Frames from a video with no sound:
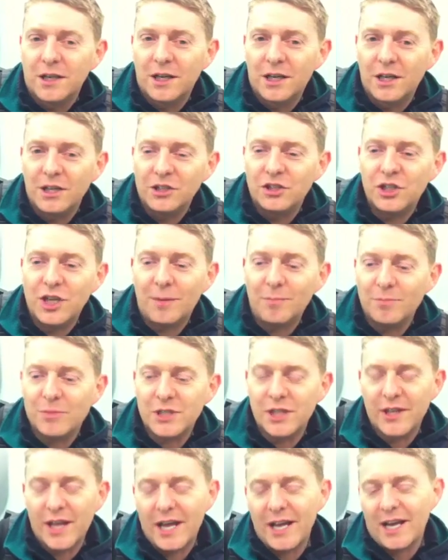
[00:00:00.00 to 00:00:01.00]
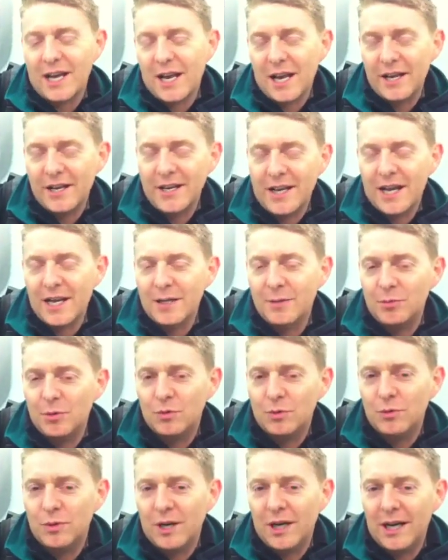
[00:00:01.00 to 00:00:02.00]
uh, jumps, and they
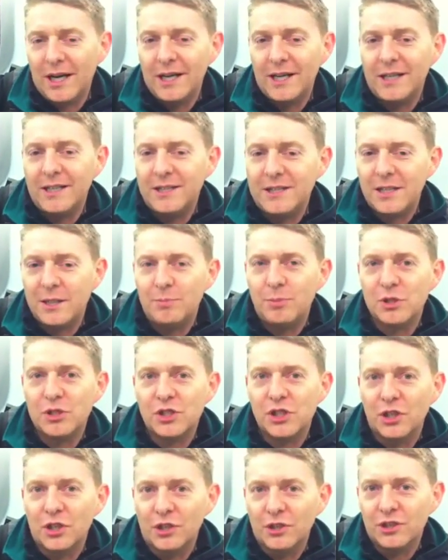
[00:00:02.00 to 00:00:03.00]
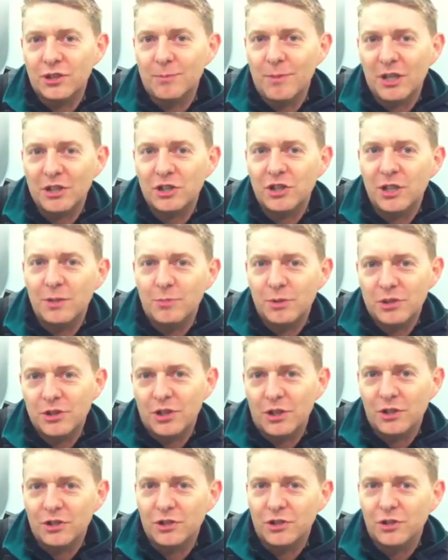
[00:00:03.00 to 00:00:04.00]
enable a deeper search, a much deeper
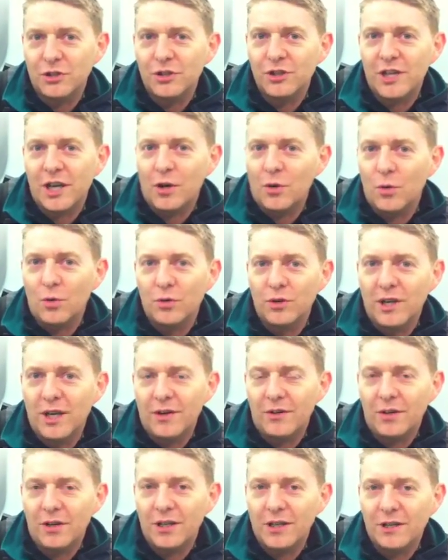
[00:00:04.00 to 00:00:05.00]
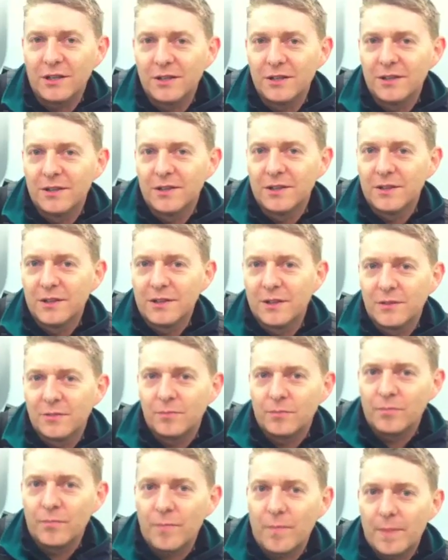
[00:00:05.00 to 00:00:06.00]
search than you'd get ordinarily. All right, so
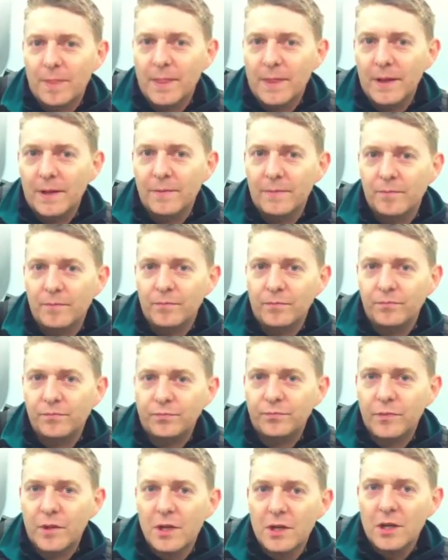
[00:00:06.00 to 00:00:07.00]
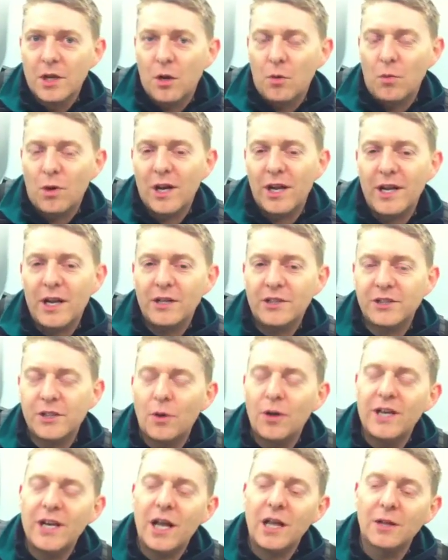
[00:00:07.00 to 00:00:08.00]
a null move is like, what, any move? Well,
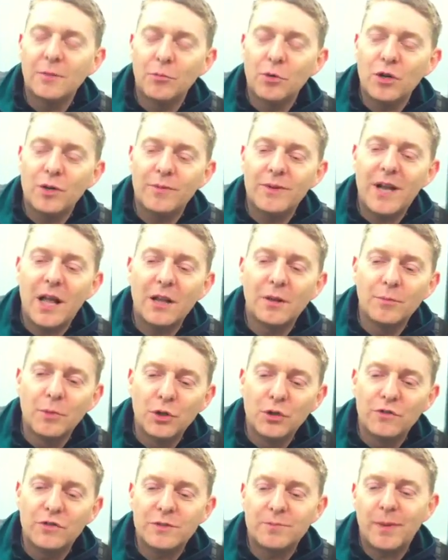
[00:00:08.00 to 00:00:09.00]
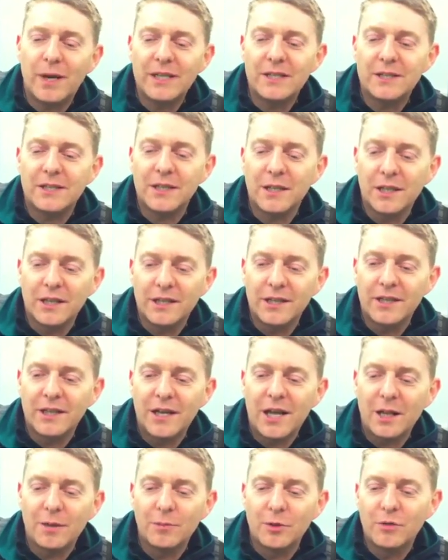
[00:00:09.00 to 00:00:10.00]
so a null, what a null move is basically, the
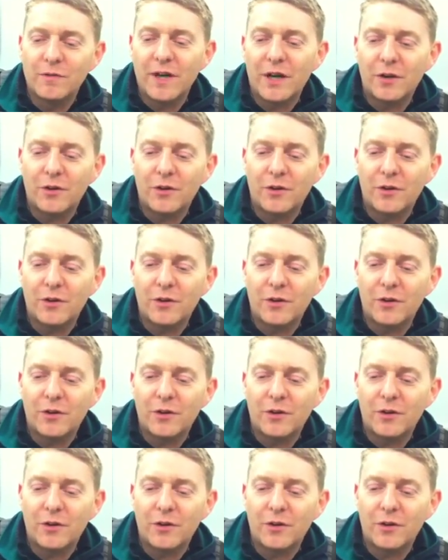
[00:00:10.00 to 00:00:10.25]
null move